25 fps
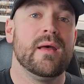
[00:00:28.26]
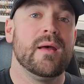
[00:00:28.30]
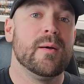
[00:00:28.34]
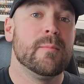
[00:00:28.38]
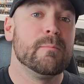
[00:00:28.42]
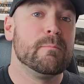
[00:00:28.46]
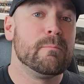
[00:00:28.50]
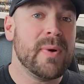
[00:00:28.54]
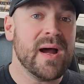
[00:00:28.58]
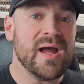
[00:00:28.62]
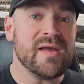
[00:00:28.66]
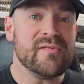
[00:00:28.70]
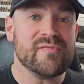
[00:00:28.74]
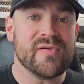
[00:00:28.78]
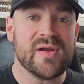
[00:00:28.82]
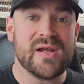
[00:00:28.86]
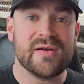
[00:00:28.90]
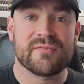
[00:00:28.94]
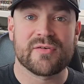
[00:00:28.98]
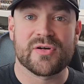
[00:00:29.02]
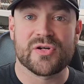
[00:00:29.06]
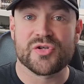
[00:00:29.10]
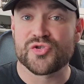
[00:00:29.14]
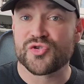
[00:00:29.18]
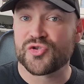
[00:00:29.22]
My
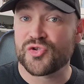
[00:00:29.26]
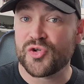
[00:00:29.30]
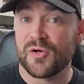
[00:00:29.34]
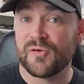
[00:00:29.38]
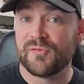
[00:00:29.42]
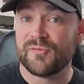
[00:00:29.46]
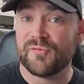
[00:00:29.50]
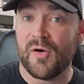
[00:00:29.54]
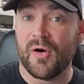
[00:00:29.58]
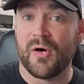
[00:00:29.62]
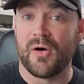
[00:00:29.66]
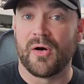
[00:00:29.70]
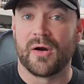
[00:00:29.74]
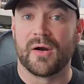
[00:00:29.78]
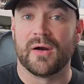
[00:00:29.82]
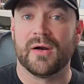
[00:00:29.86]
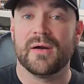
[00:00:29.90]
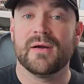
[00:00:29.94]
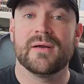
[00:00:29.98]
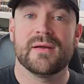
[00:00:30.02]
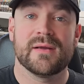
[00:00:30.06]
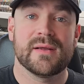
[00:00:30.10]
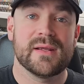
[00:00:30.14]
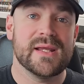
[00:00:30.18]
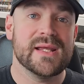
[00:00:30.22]
favorite so
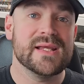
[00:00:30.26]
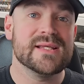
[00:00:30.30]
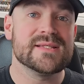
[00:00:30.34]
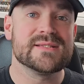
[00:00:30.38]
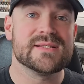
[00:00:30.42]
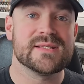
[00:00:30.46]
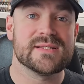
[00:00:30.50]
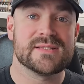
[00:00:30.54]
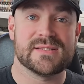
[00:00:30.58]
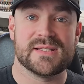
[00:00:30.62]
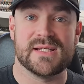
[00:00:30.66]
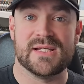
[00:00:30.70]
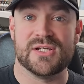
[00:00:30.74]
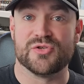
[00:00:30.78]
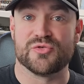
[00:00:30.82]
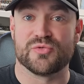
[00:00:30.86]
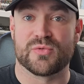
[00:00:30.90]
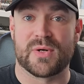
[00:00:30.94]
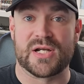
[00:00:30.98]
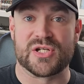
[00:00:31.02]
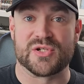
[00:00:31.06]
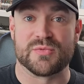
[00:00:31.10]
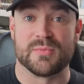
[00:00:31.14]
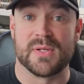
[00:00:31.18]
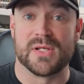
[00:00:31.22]
far is the Siege
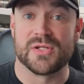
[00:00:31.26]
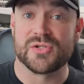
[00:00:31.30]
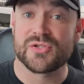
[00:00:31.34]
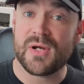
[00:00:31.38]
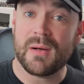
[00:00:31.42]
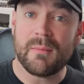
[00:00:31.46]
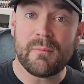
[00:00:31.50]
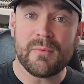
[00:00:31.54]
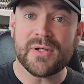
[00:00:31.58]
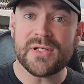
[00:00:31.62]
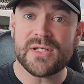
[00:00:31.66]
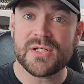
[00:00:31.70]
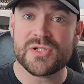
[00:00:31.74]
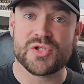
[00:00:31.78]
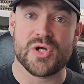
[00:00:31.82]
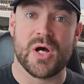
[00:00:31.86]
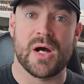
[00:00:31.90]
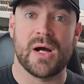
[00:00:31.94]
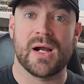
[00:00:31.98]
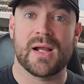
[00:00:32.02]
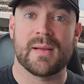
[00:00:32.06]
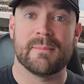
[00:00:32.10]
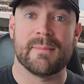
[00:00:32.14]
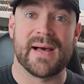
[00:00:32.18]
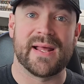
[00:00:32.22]
Regiment, so I wanted to
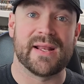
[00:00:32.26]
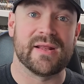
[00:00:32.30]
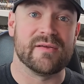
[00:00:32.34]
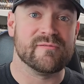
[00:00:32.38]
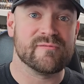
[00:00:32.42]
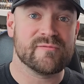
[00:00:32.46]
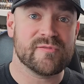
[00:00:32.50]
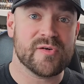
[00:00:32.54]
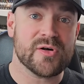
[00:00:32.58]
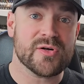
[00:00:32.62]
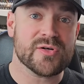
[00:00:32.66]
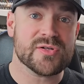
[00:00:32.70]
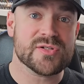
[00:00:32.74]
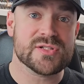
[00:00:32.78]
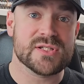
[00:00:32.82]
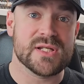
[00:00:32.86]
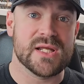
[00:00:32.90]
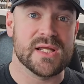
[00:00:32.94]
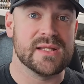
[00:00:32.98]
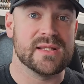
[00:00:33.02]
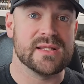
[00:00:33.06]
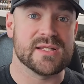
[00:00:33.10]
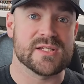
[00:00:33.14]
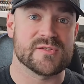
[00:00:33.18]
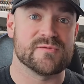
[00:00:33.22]
talk about it first
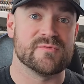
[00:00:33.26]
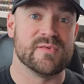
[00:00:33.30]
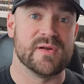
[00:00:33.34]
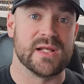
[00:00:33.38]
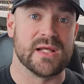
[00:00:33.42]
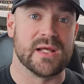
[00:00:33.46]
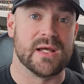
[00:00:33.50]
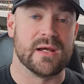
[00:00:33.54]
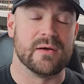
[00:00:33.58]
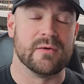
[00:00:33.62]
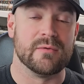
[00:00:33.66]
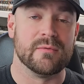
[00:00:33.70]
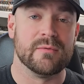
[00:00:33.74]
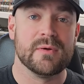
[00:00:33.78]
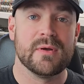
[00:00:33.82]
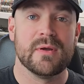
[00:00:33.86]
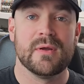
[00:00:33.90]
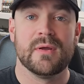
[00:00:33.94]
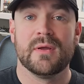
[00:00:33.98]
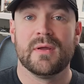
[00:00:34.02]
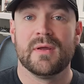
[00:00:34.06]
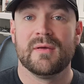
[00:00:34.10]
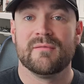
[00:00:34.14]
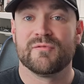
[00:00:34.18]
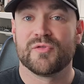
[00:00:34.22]
in this video.
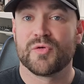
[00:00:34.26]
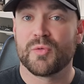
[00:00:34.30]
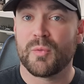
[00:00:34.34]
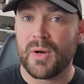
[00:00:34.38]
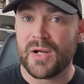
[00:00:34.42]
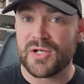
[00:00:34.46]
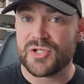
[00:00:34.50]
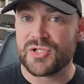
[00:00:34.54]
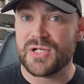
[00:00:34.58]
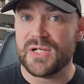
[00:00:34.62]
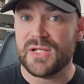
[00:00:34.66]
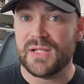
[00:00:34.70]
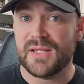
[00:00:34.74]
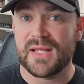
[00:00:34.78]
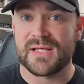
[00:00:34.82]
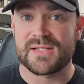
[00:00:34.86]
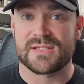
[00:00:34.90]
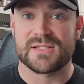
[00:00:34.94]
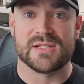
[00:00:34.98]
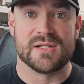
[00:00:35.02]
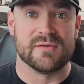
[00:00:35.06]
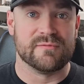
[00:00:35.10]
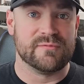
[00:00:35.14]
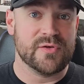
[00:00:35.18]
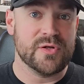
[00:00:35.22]
If you're watching
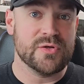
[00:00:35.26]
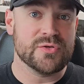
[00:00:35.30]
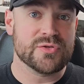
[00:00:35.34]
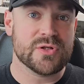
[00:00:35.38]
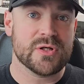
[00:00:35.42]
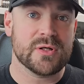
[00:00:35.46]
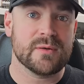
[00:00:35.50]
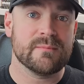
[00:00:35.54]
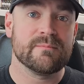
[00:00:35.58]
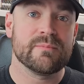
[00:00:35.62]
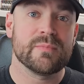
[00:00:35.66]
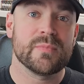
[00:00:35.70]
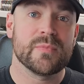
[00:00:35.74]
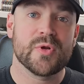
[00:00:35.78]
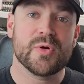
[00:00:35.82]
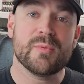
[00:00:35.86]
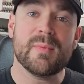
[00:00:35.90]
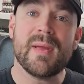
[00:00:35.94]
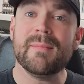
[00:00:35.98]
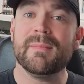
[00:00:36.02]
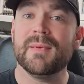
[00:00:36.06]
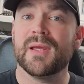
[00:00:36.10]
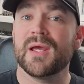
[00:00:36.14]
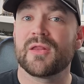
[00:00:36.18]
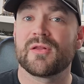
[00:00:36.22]
this in the future, there
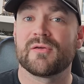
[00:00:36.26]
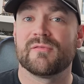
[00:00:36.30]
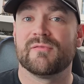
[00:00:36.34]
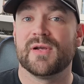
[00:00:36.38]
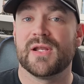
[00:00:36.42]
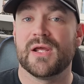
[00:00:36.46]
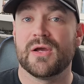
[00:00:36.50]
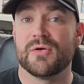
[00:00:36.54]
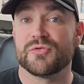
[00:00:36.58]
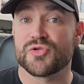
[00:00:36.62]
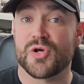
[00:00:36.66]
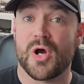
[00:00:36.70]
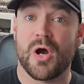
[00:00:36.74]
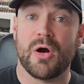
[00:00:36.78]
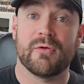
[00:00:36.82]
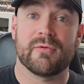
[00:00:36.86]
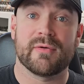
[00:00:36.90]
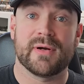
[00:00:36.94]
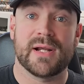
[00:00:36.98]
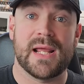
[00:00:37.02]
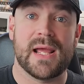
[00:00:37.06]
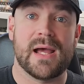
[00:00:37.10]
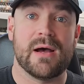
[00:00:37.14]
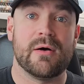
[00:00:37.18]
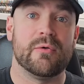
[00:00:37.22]
may be other videos
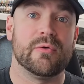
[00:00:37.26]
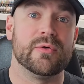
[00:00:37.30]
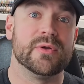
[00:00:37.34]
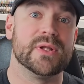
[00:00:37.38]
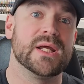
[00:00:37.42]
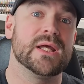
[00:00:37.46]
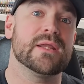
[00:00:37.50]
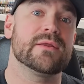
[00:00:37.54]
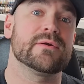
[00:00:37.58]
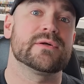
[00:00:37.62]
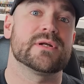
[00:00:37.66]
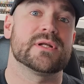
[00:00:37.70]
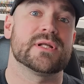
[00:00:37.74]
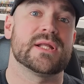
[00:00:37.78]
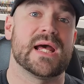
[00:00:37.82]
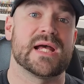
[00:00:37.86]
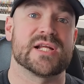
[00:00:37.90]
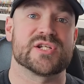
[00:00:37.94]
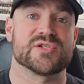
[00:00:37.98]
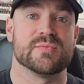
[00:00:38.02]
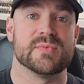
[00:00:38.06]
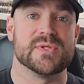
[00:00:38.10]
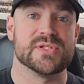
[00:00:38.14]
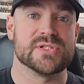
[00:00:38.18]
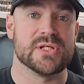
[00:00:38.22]
already out on the other
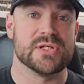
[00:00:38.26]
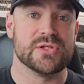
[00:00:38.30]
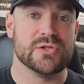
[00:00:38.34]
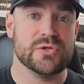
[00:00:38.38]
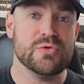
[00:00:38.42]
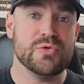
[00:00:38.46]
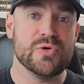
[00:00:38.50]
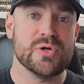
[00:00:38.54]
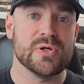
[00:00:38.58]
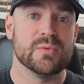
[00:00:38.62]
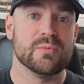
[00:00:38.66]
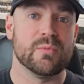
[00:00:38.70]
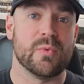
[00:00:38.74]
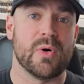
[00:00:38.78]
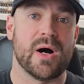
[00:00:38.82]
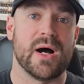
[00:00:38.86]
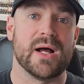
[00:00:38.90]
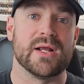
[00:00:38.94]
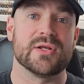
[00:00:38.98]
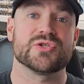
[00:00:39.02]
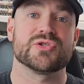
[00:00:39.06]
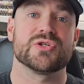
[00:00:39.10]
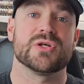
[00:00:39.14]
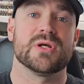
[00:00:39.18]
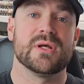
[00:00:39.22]
detachments that you can
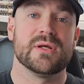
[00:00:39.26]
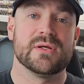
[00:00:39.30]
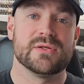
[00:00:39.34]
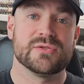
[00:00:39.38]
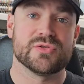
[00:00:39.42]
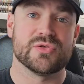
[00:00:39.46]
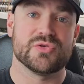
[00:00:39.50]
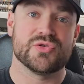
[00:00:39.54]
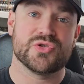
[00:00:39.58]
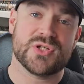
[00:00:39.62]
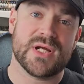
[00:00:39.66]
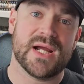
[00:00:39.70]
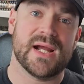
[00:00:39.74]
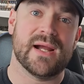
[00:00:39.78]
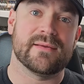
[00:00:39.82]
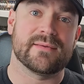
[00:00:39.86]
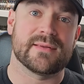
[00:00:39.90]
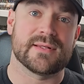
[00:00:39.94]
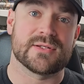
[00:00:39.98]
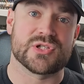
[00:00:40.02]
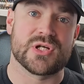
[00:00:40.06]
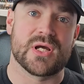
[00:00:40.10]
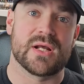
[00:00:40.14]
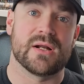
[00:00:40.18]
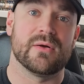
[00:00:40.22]
watch, so check out
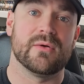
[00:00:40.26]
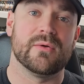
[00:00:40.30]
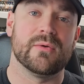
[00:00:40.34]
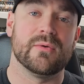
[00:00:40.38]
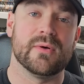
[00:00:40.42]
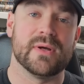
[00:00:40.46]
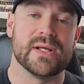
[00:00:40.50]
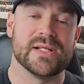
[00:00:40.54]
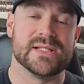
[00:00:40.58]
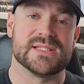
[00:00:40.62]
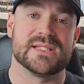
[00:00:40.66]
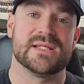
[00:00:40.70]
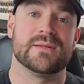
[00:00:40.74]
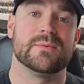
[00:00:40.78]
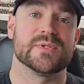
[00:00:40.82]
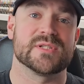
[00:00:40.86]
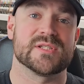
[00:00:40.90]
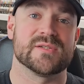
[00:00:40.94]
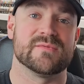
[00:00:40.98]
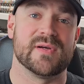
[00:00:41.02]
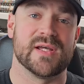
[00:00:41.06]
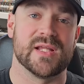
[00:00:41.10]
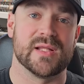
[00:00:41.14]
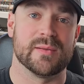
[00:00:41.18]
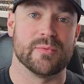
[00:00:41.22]
the channel and see what's
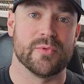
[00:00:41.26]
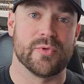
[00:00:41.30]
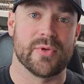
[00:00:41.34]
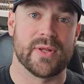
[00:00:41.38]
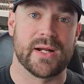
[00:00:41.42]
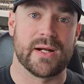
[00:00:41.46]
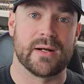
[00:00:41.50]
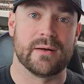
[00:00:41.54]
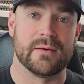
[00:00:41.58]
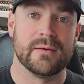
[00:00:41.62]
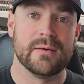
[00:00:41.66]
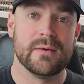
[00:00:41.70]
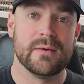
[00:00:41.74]
available there.